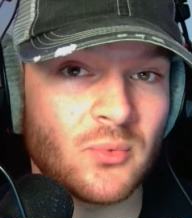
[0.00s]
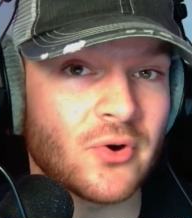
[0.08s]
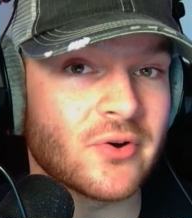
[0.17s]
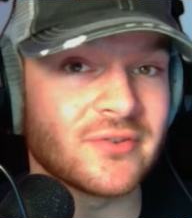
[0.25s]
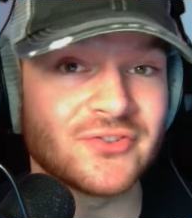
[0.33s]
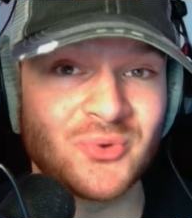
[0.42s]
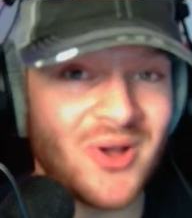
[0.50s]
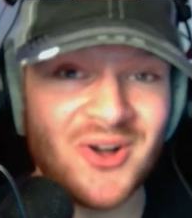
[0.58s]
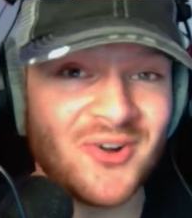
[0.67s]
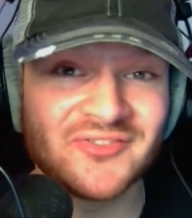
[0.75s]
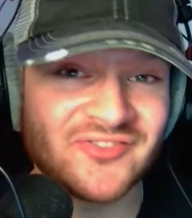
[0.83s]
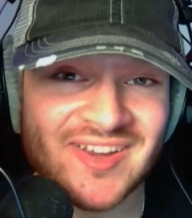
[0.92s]
were
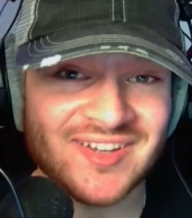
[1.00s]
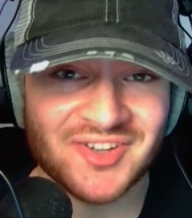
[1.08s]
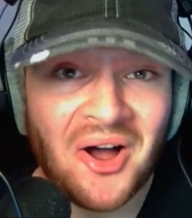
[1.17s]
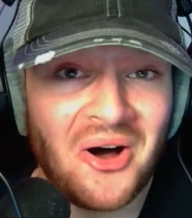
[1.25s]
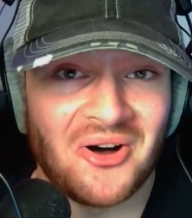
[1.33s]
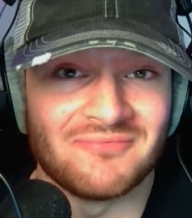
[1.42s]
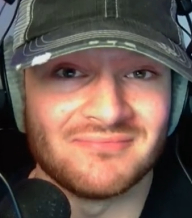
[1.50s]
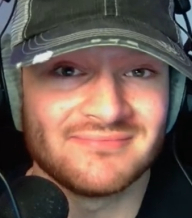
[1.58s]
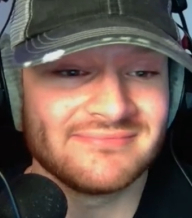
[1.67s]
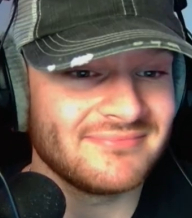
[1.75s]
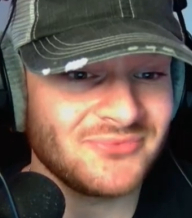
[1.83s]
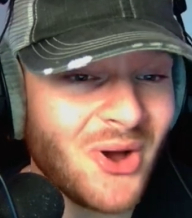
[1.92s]
12 feet tall.
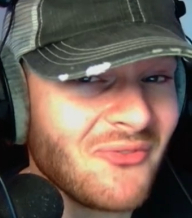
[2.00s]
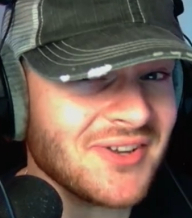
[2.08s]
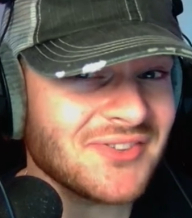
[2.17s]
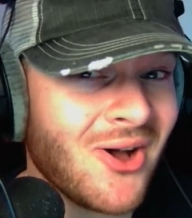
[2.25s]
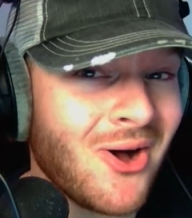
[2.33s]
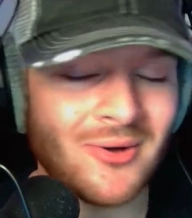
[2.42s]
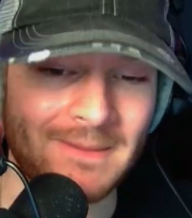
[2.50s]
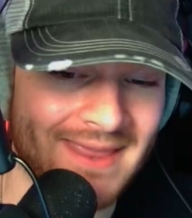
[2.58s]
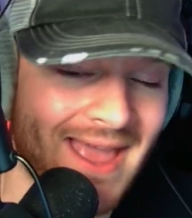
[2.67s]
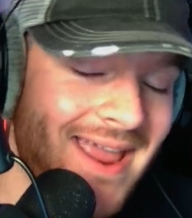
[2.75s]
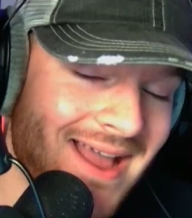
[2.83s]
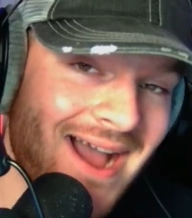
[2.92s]
12 feet tall. And
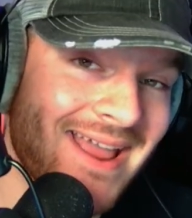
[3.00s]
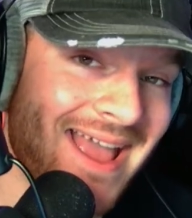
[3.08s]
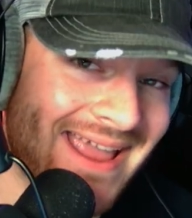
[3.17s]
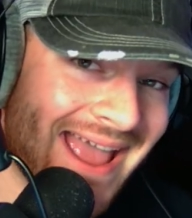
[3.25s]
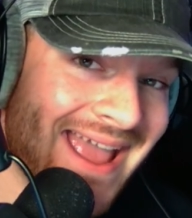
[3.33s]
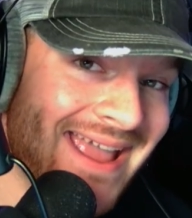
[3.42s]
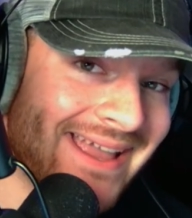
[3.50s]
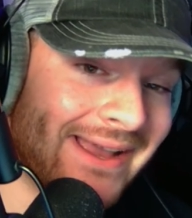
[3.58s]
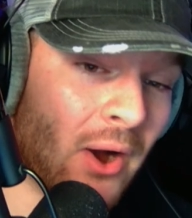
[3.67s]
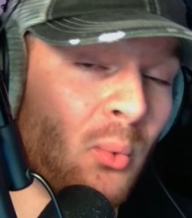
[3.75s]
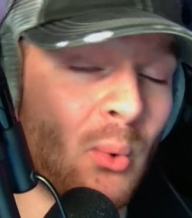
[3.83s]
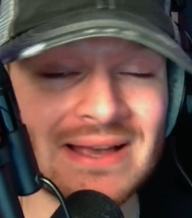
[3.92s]
the AIAA
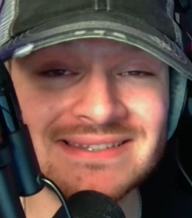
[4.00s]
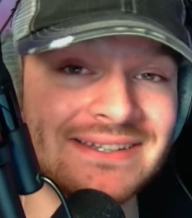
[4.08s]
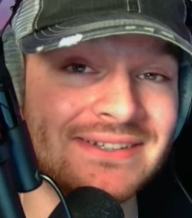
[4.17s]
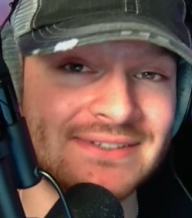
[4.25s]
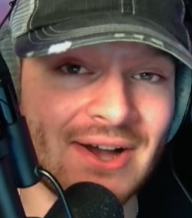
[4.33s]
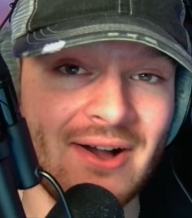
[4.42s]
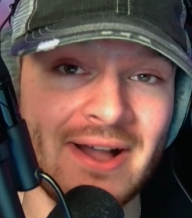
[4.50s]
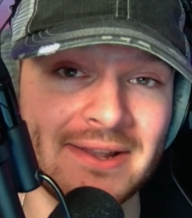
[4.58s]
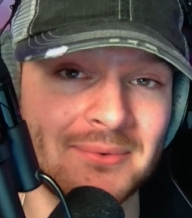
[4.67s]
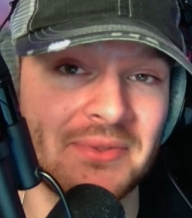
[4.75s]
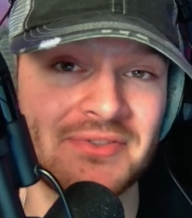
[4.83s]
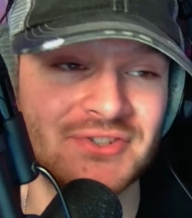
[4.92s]
wasn't
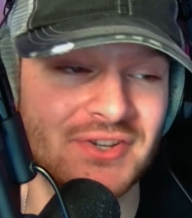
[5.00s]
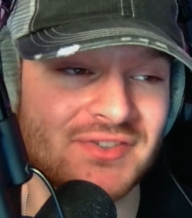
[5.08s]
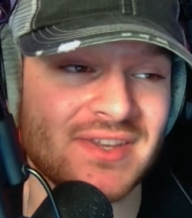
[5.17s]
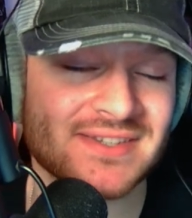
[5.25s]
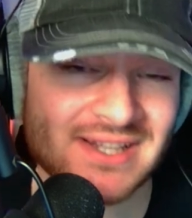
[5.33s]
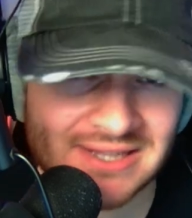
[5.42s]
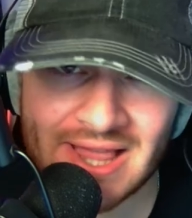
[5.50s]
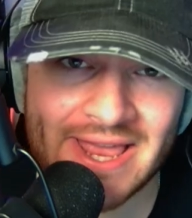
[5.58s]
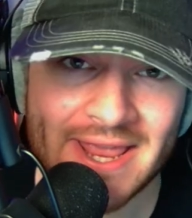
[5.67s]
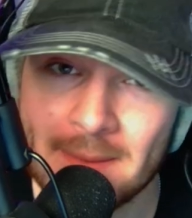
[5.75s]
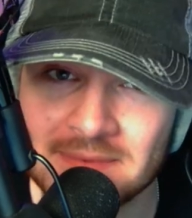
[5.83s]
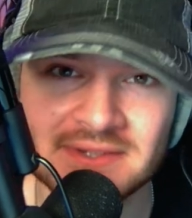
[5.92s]
done with just these
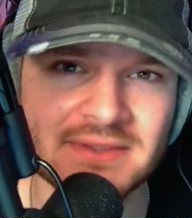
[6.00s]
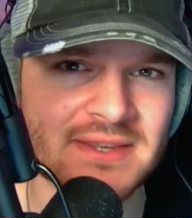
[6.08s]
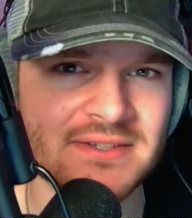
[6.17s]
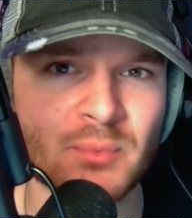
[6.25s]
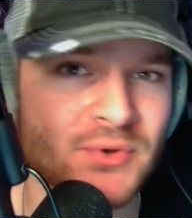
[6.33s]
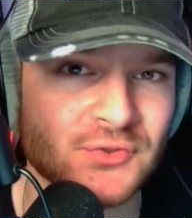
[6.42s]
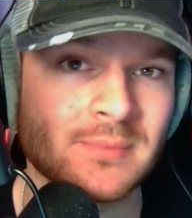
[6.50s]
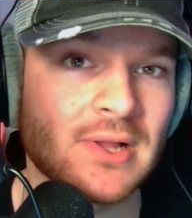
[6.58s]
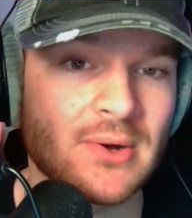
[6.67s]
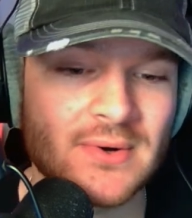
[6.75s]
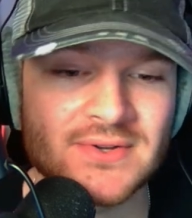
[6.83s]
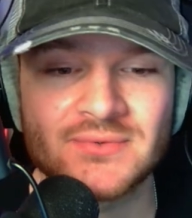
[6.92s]
claims and these
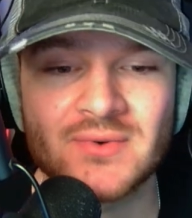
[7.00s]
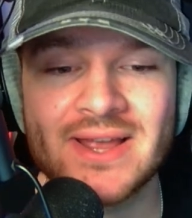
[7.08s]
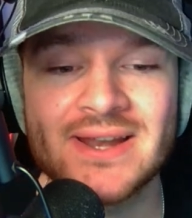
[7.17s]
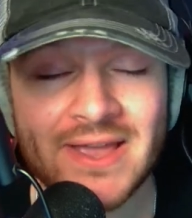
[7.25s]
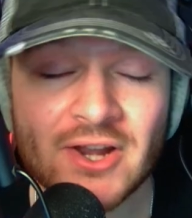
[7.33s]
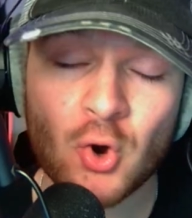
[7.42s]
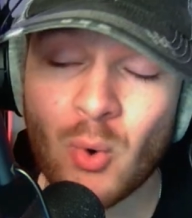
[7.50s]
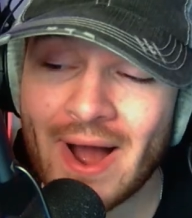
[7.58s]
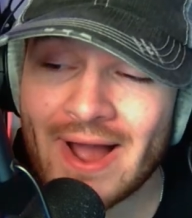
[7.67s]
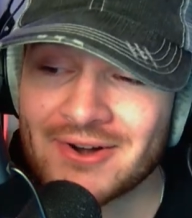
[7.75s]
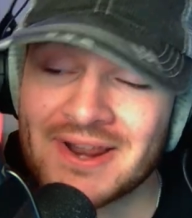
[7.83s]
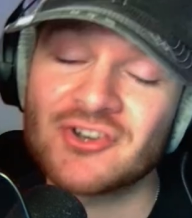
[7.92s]
whistleblowers, right? They had
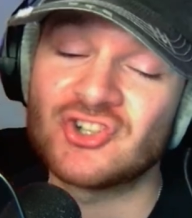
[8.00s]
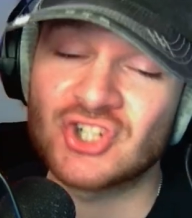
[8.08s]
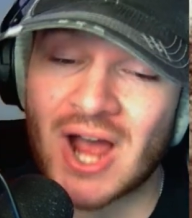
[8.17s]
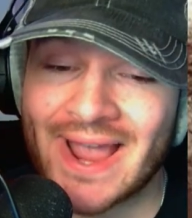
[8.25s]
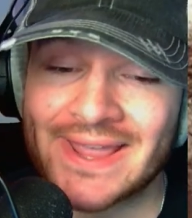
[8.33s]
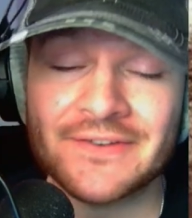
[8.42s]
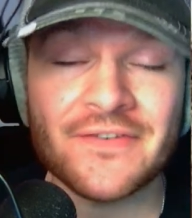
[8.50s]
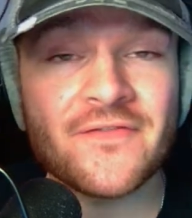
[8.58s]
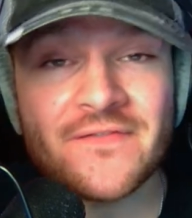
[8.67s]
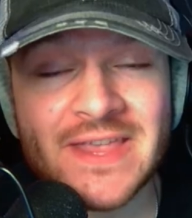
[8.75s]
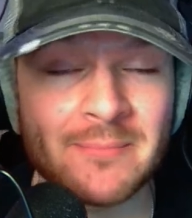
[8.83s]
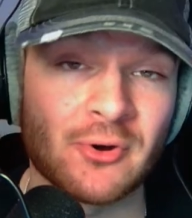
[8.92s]
acquired a giant
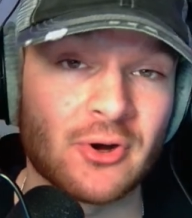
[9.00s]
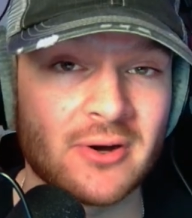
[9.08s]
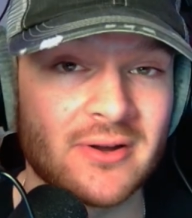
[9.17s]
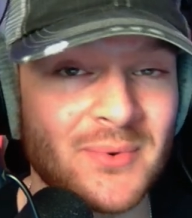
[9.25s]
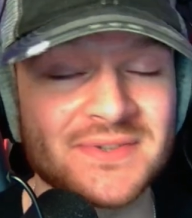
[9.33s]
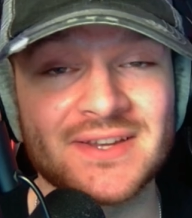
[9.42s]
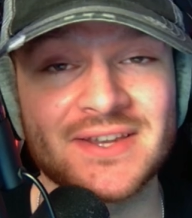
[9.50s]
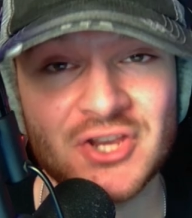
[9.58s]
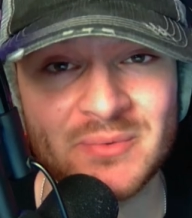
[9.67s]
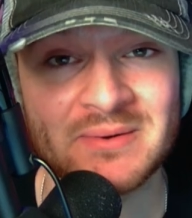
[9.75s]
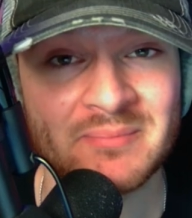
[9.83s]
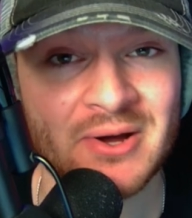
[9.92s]
femur that was a
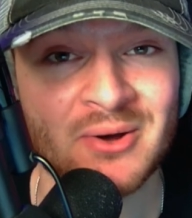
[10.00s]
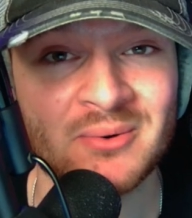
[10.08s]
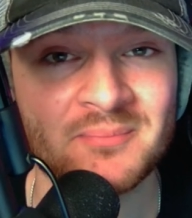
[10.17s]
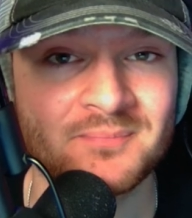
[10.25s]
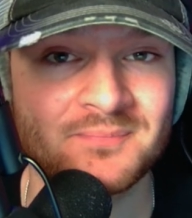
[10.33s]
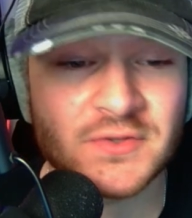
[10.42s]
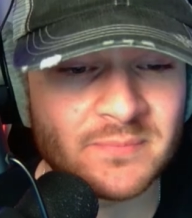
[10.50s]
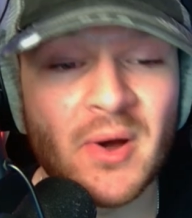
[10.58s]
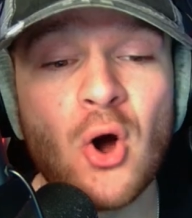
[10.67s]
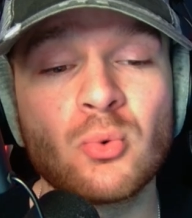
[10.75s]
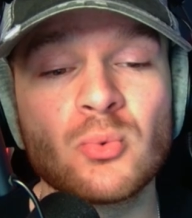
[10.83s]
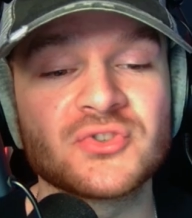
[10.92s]
human bone. This
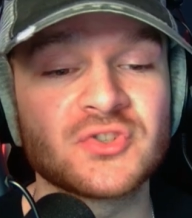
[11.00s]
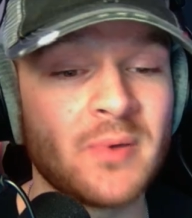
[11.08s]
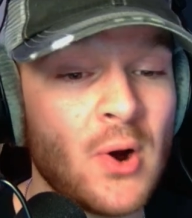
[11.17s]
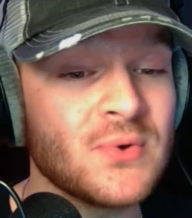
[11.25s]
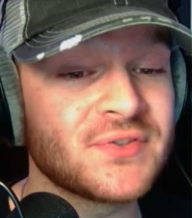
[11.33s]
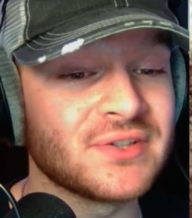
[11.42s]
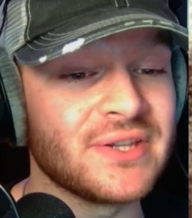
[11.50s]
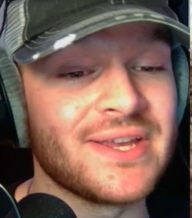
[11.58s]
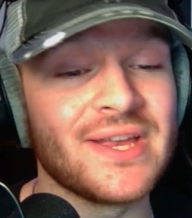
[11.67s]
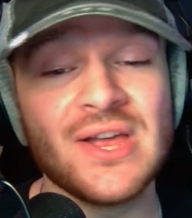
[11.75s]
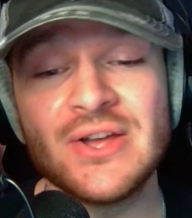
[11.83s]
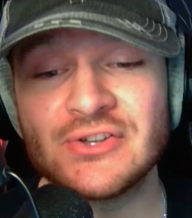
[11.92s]
bone was
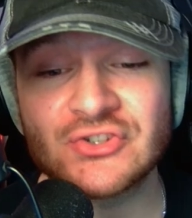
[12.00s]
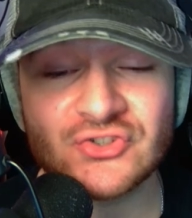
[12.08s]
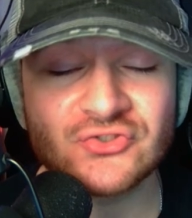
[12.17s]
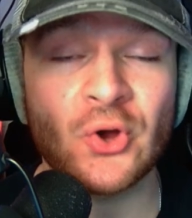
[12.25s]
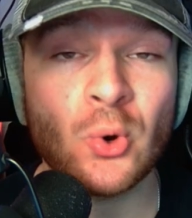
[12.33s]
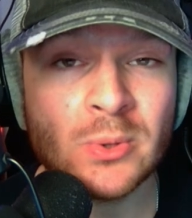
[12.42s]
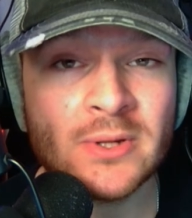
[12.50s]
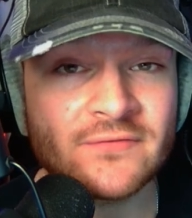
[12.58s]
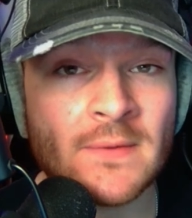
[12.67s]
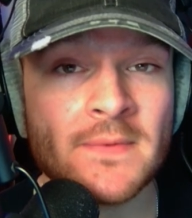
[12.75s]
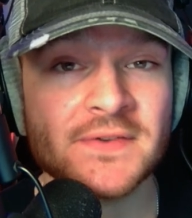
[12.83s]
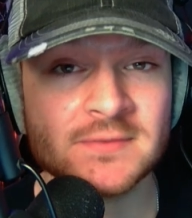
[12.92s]
supposedly stolen
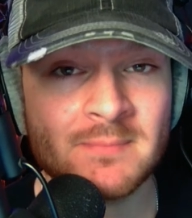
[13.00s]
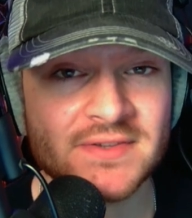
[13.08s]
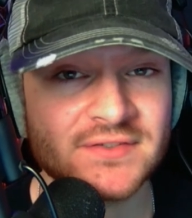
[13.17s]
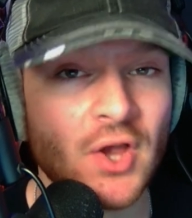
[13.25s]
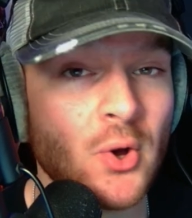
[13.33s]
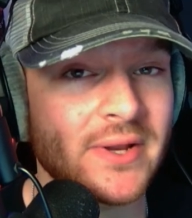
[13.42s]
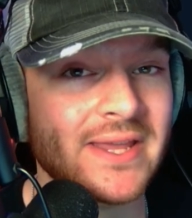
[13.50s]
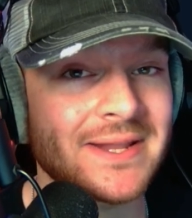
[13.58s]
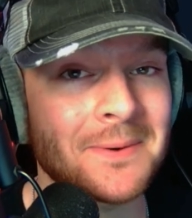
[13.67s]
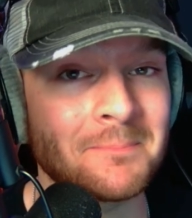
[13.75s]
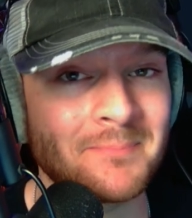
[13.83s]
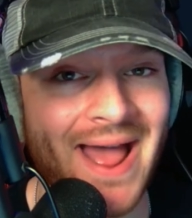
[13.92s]
from the
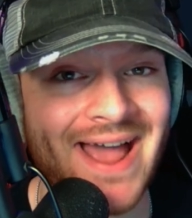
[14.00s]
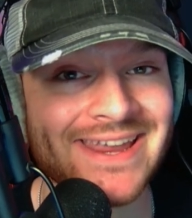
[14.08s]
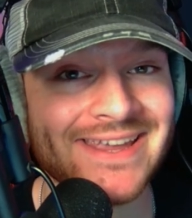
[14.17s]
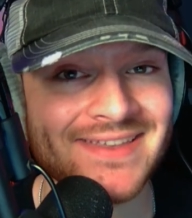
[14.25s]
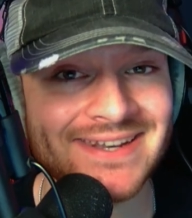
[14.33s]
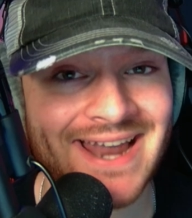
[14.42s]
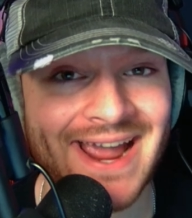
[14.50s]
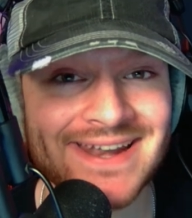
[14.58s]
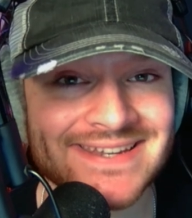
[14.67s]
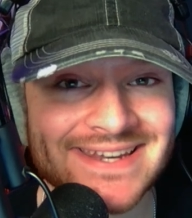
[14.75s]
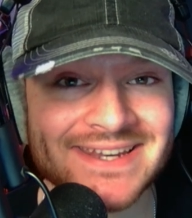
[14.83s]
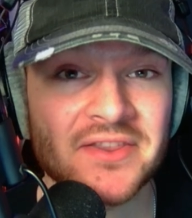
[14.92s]
Smithsonian back in the
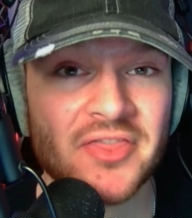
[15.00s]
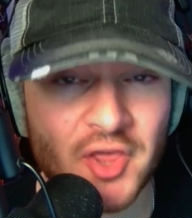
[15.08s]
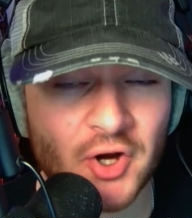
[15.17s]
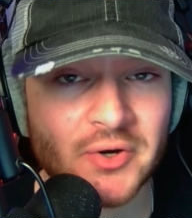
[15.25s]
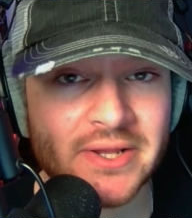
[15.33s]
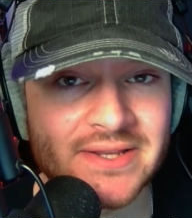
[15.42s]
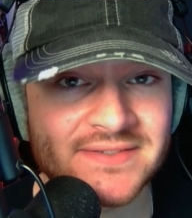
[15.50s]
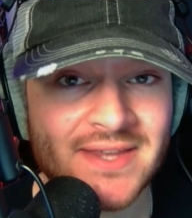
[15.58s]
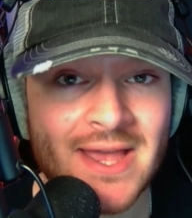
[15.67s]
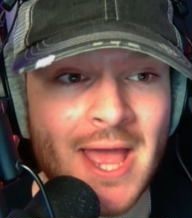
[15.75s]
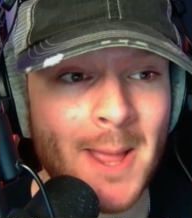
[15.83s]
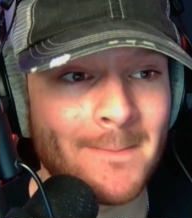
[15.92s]
1930s
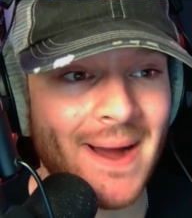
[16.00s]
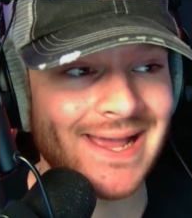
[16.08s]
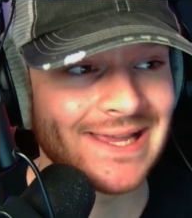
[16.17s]
by